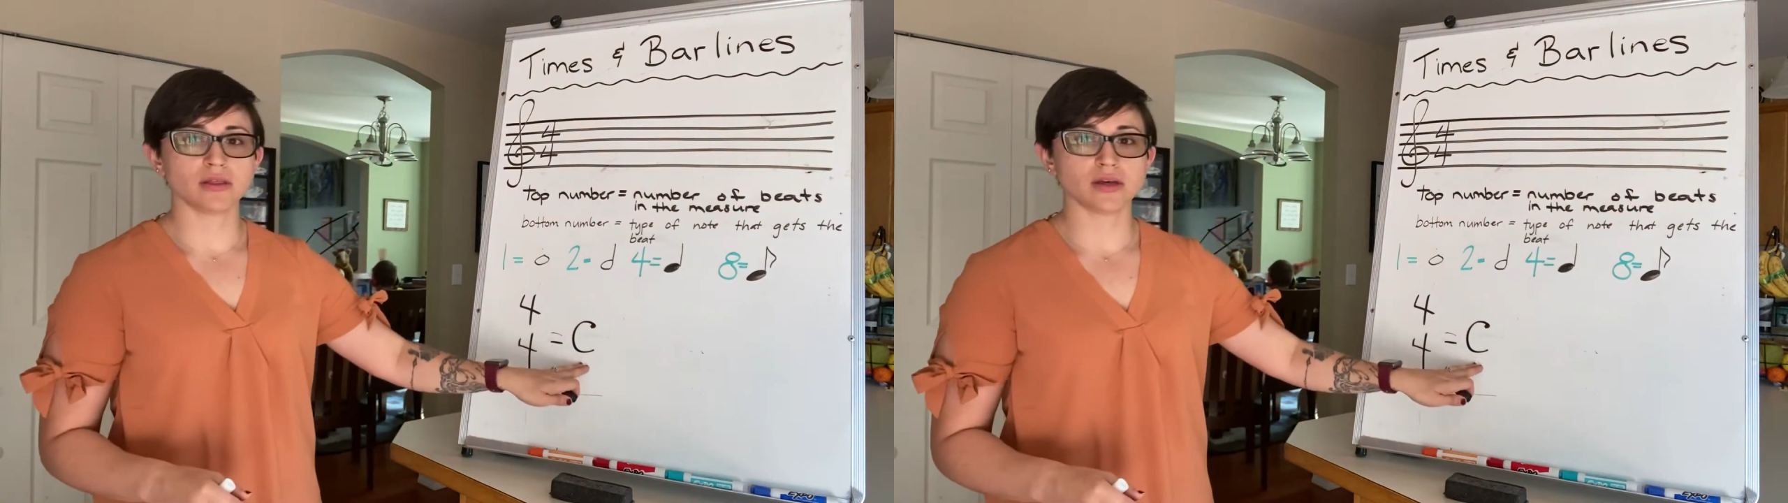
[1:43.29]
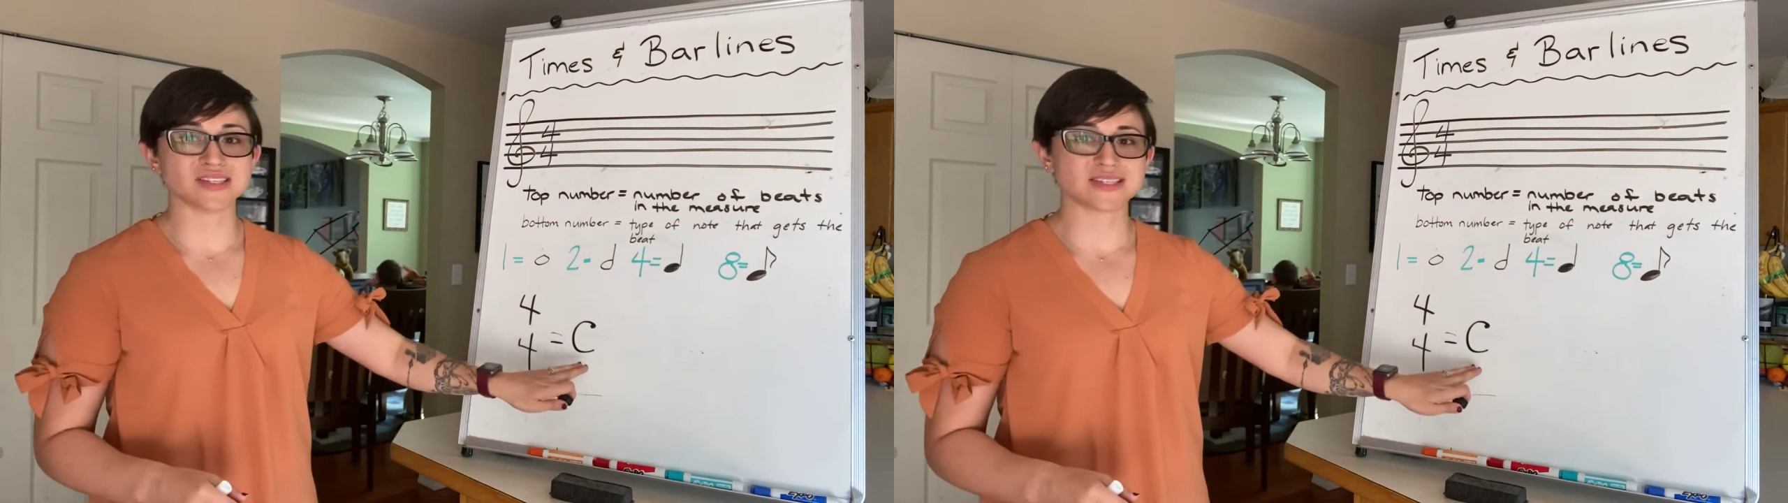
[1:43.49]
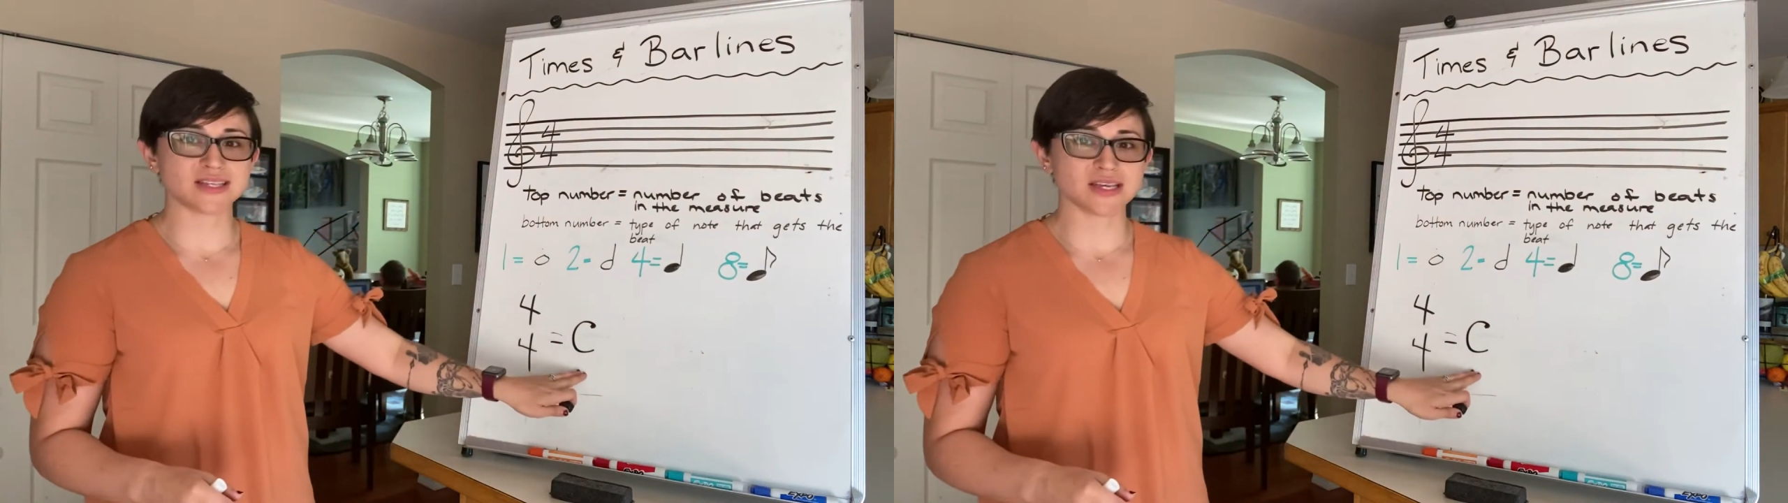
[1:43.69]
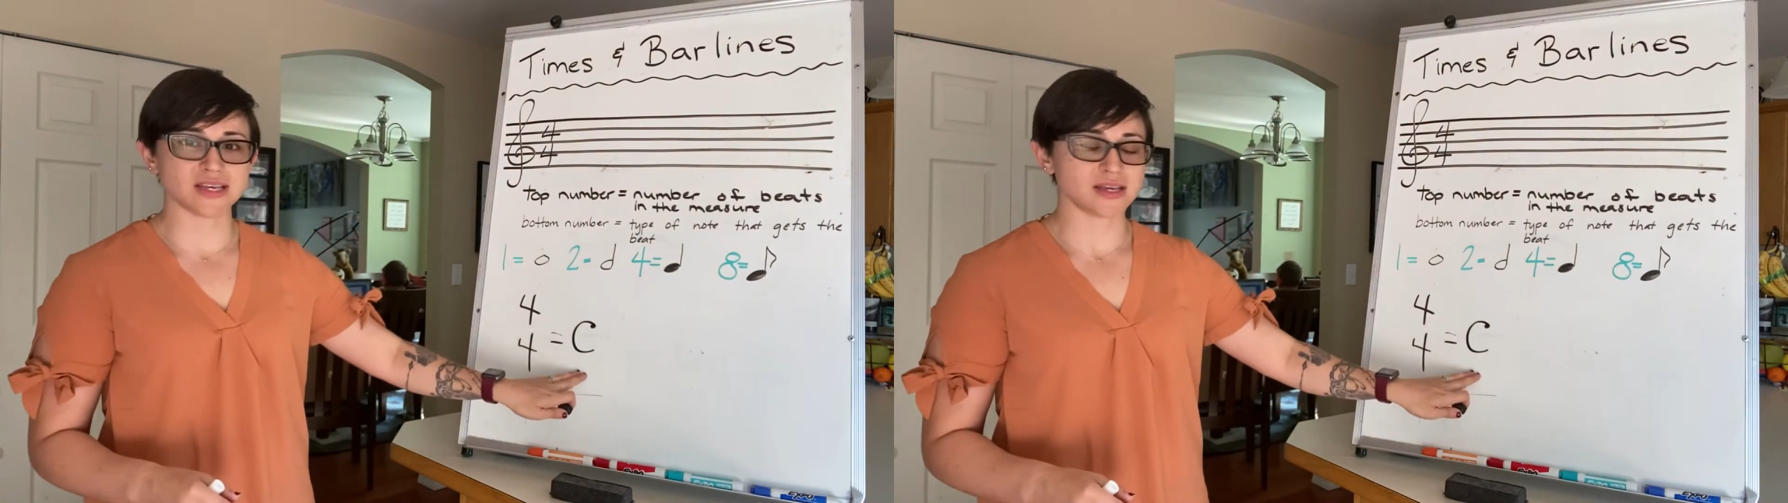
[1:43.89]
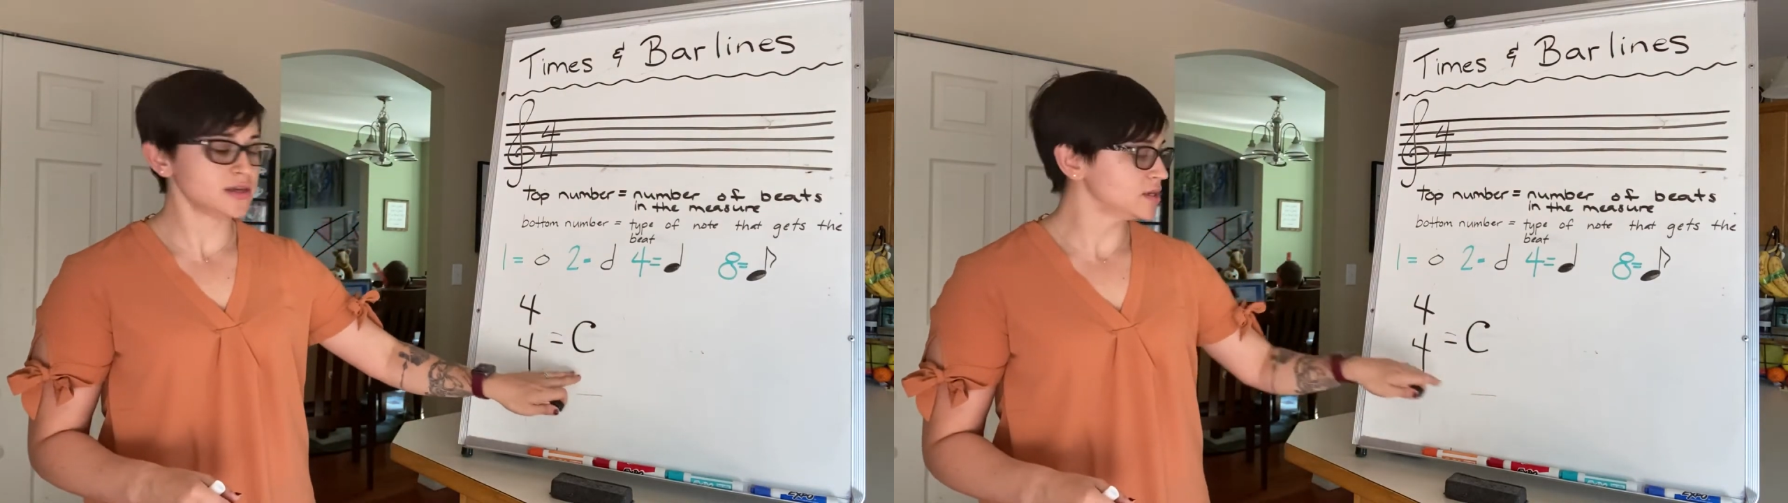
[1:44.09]
a
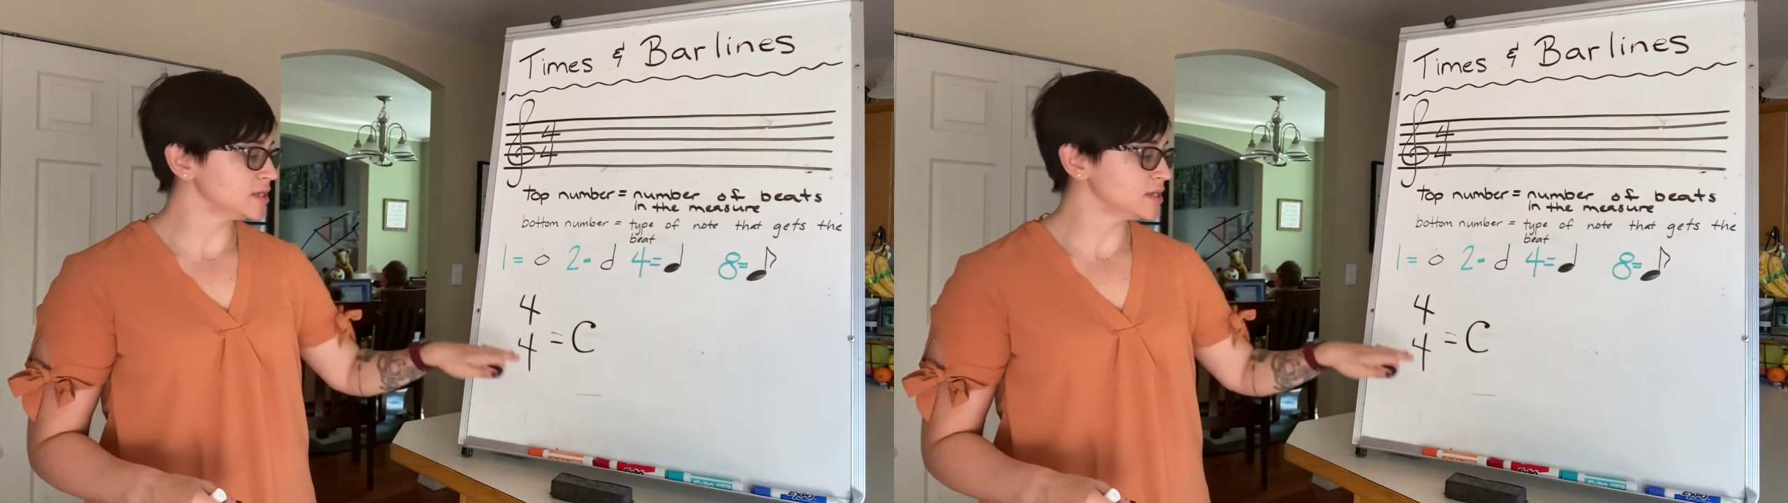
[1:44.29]
C